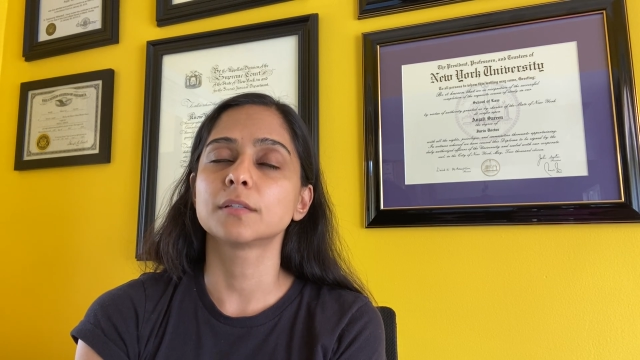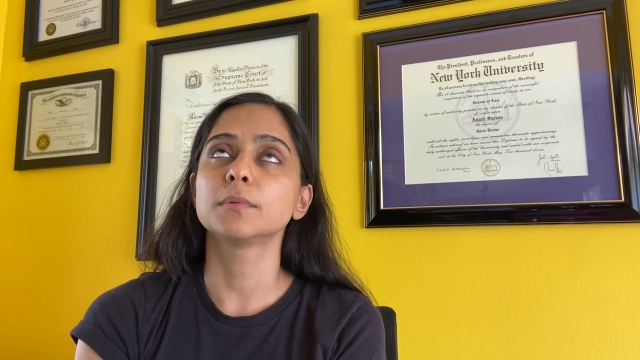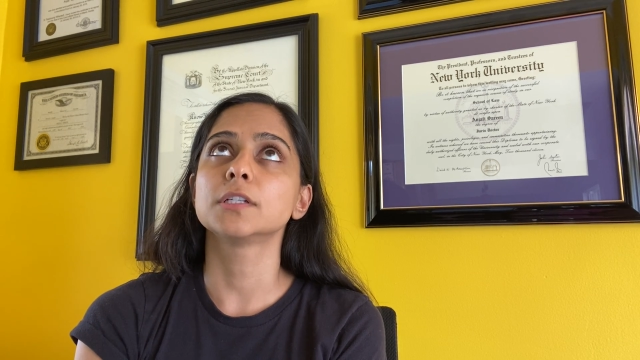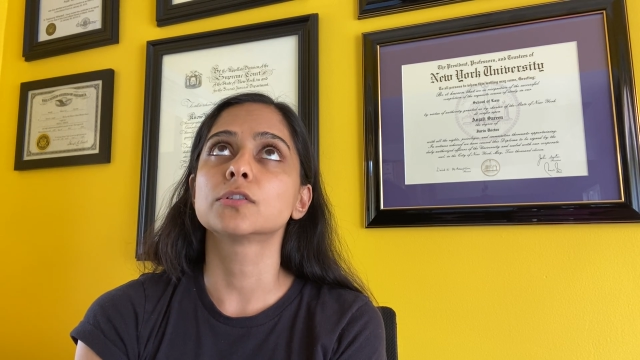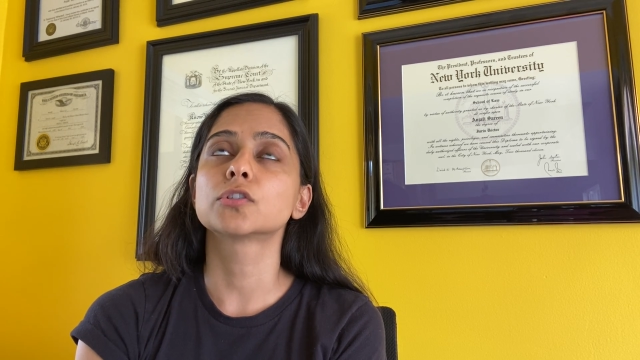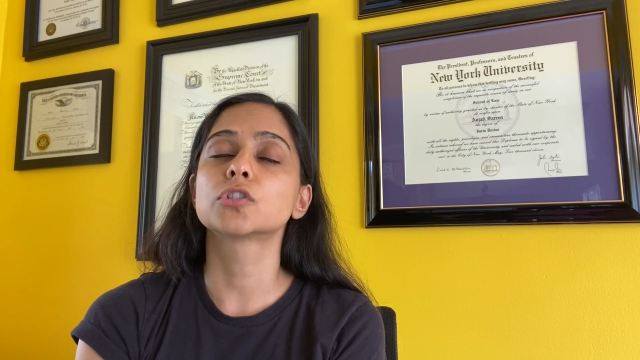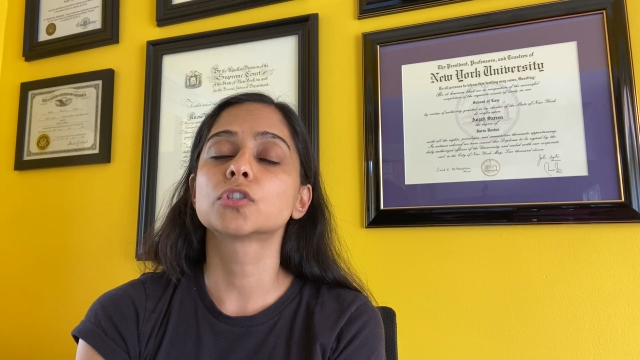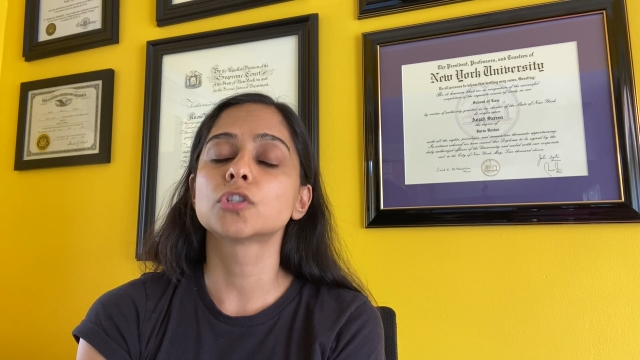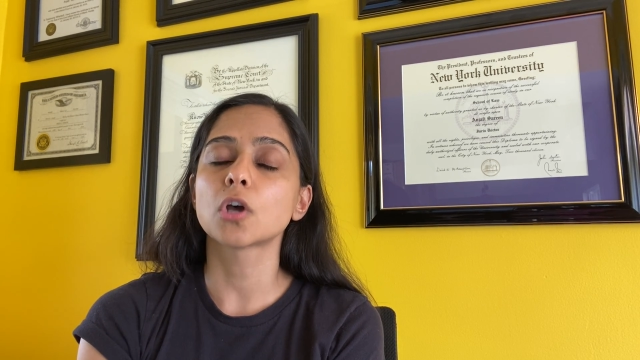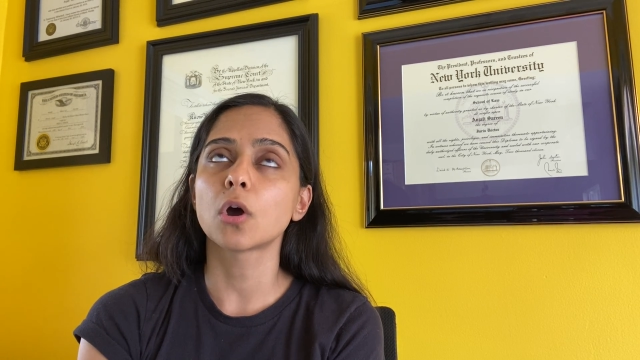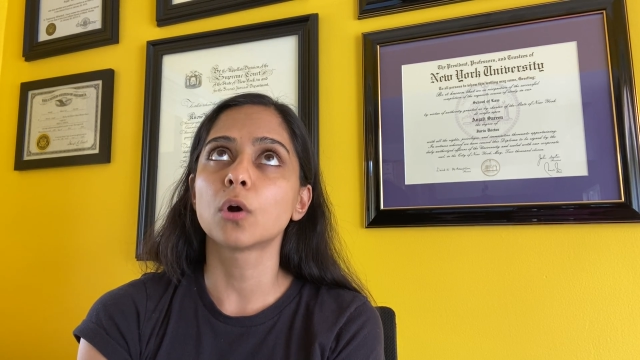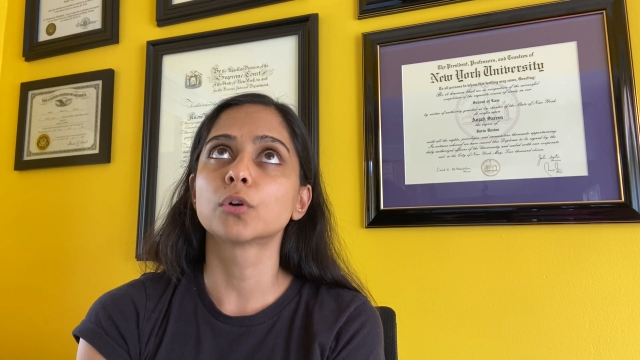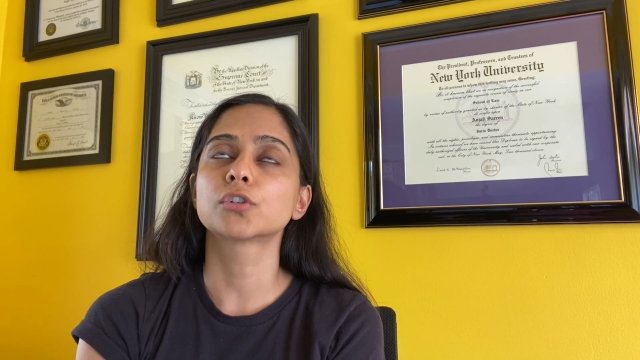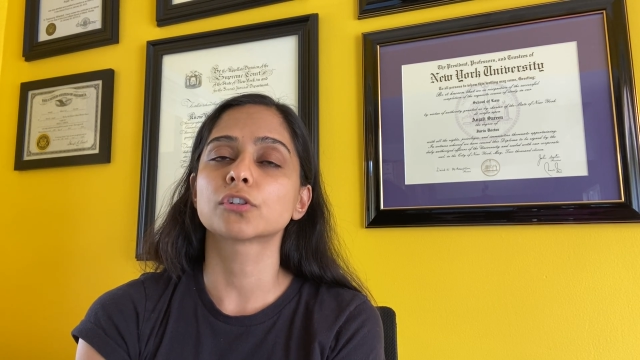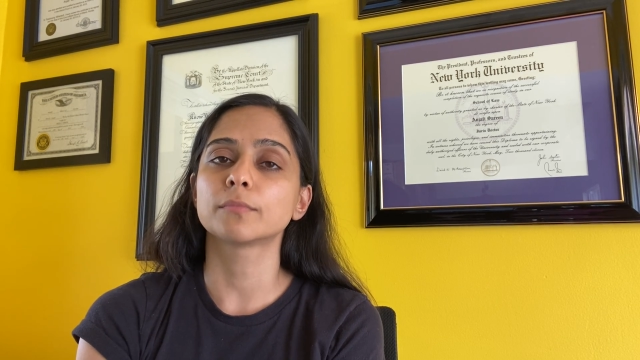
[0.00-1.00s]
be
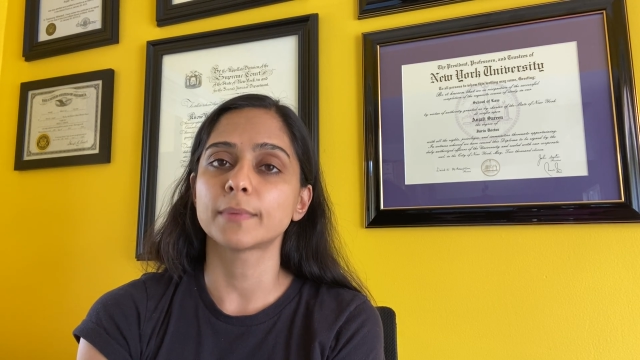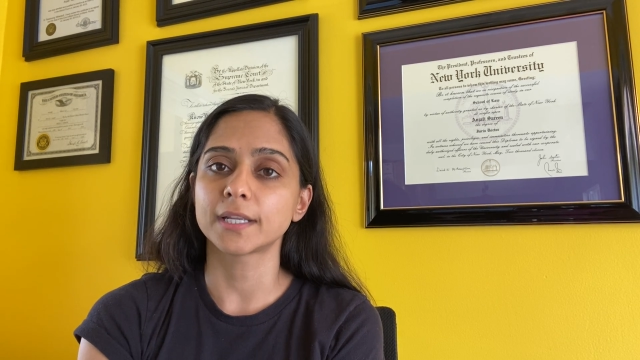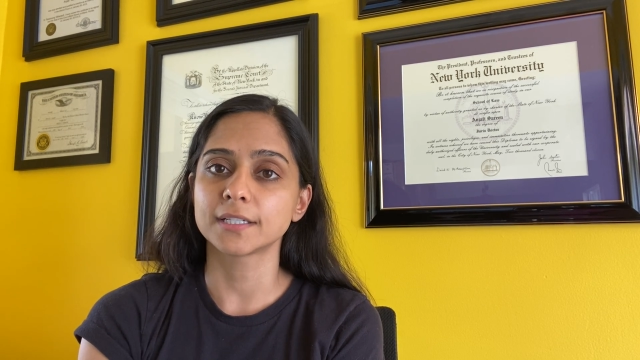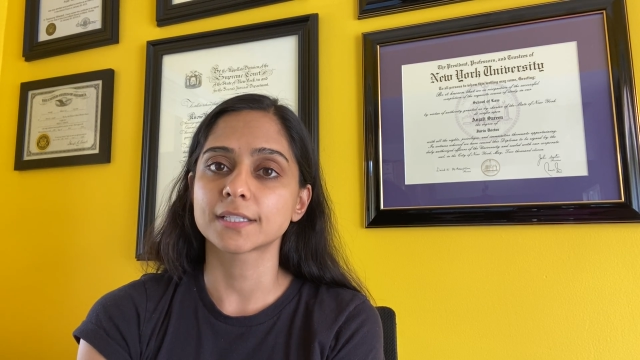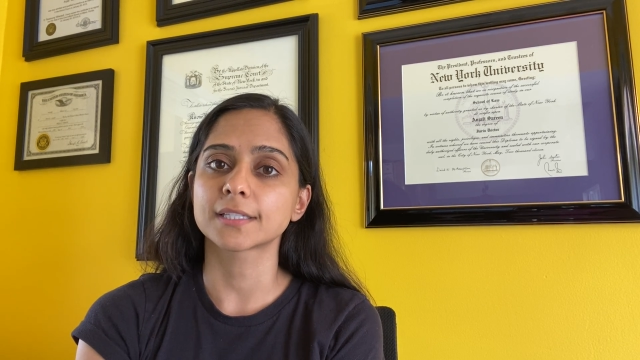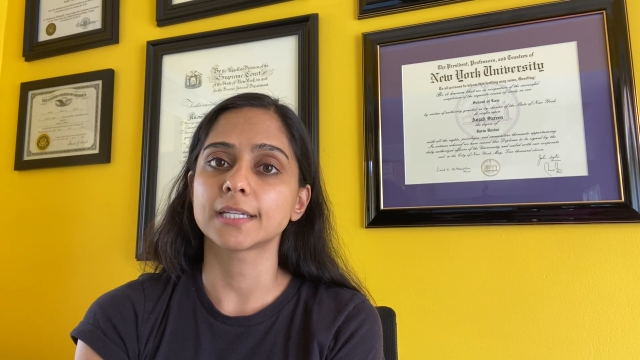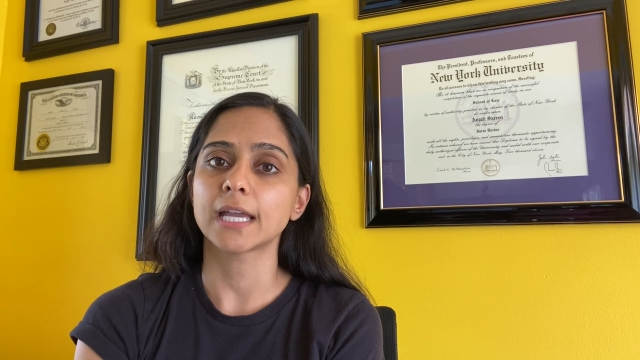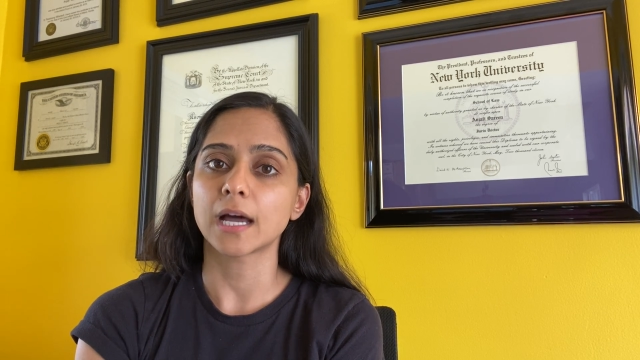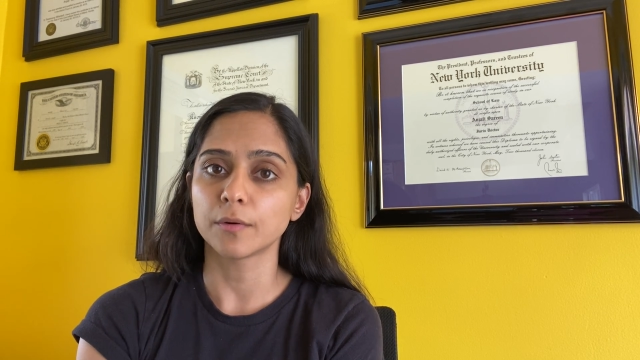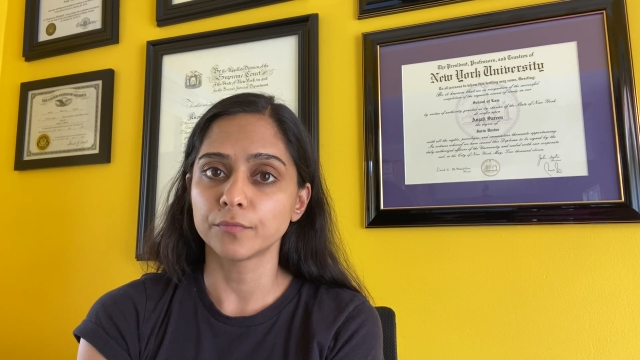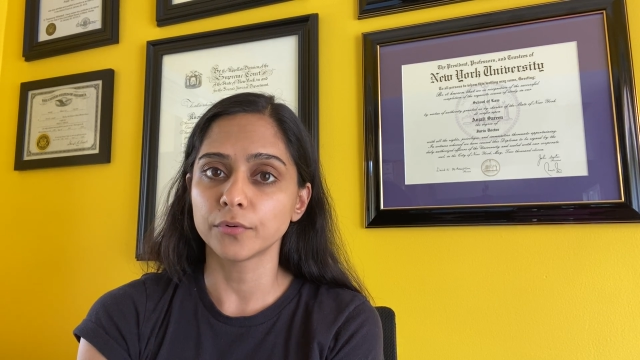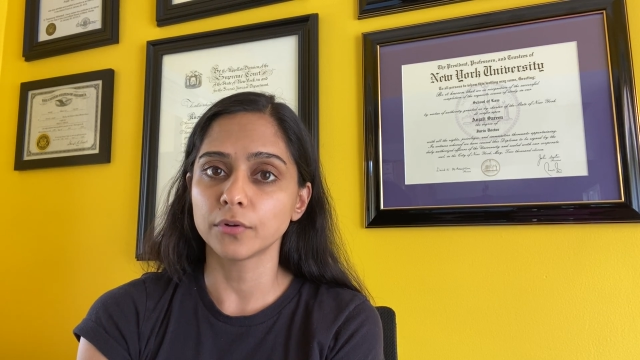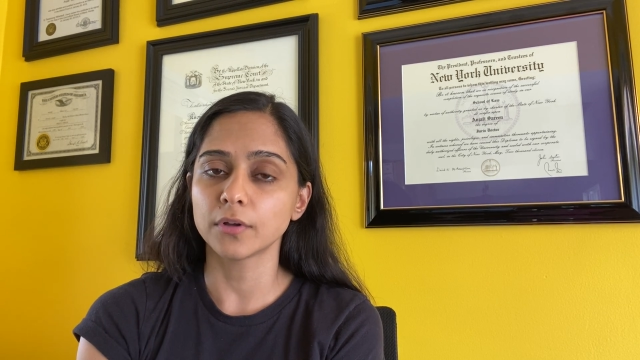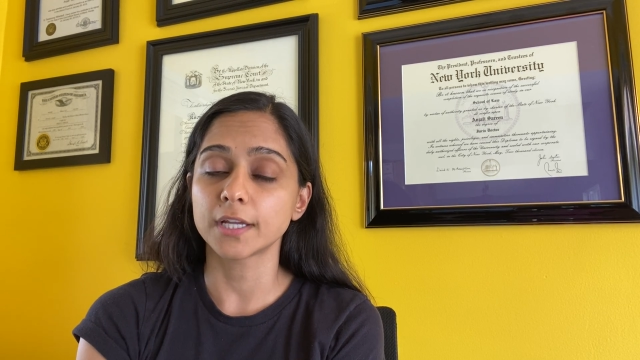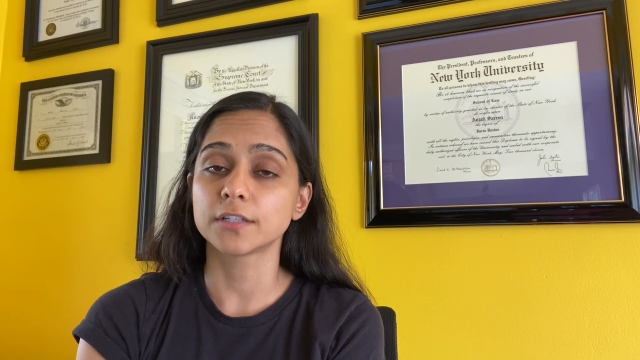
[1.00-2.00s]
so tremendously
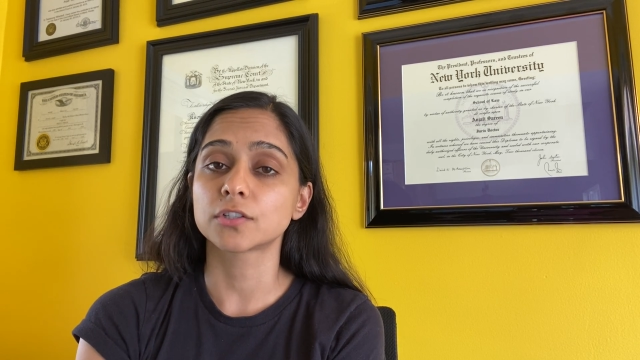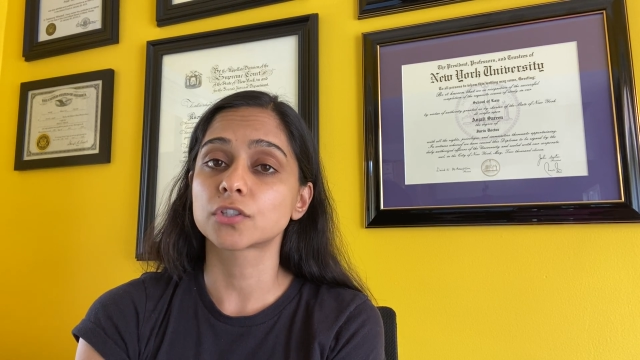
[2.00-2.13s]
helpful and